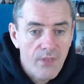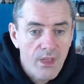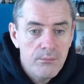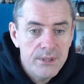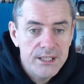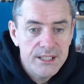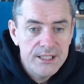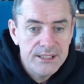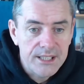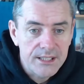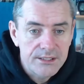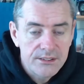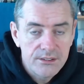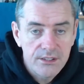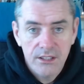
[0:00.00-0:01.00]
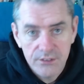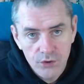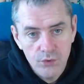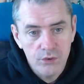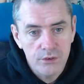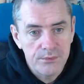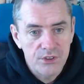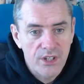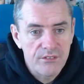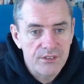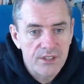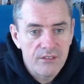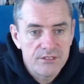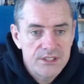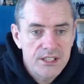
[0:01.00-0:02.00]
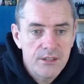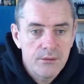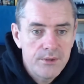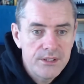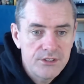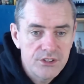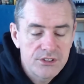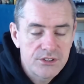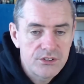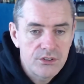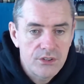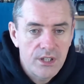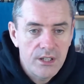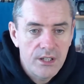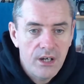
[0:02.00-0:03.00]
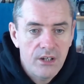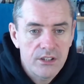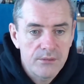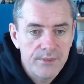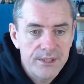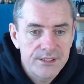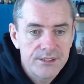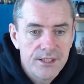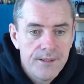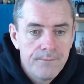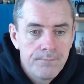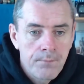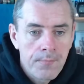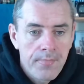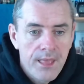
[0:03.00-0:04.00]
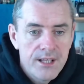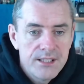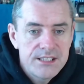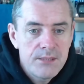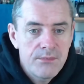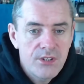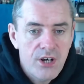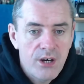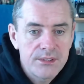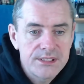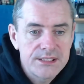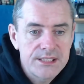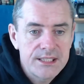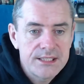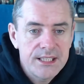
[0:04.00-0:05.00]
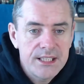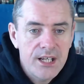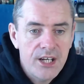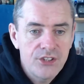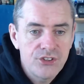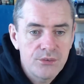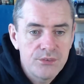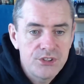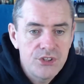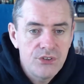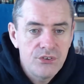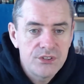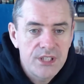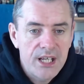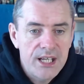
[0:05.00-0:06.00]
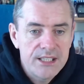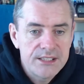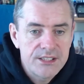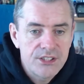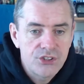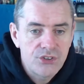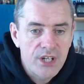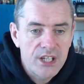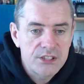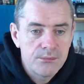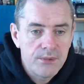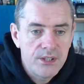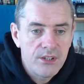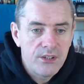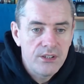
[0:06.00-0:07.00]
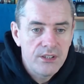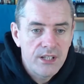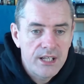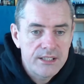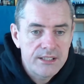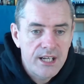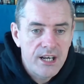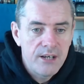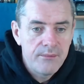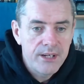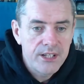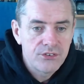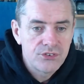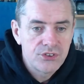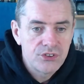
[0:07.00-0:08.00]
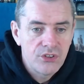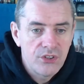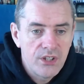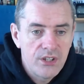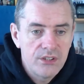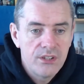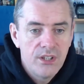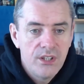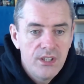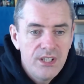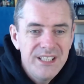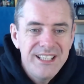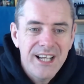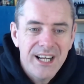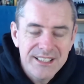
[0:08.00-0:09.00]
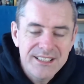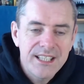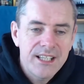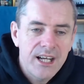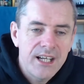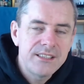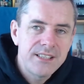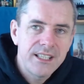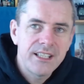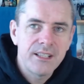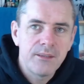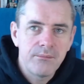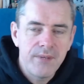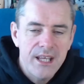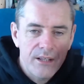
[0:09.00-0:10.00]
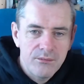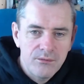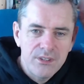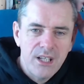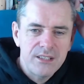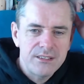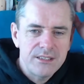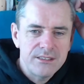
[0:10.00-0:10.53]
Pretty neat that. You wouldn't be driving it, obviously, it'd be just automated. Steve McCormick says, I think hydrogen was used as a distraction by oil and car makers for so long. I think it may not.